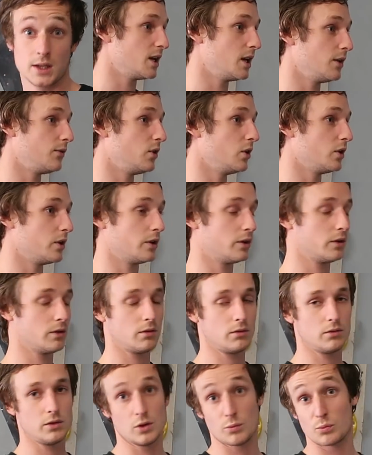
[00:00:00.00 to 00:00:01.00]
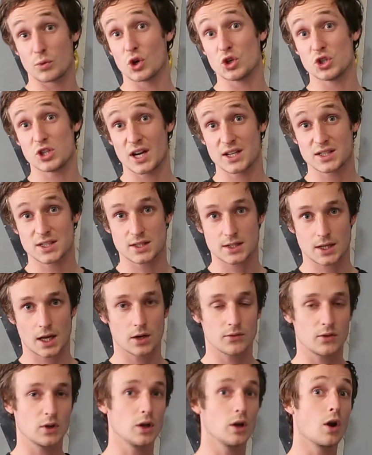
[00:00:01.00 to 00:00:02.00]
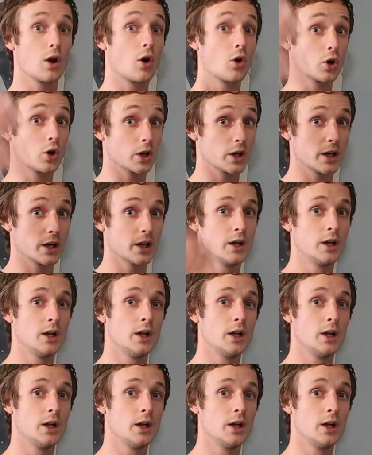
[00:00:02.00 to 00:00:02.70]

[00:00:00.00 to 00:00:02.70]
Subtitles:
If your project is kind of a long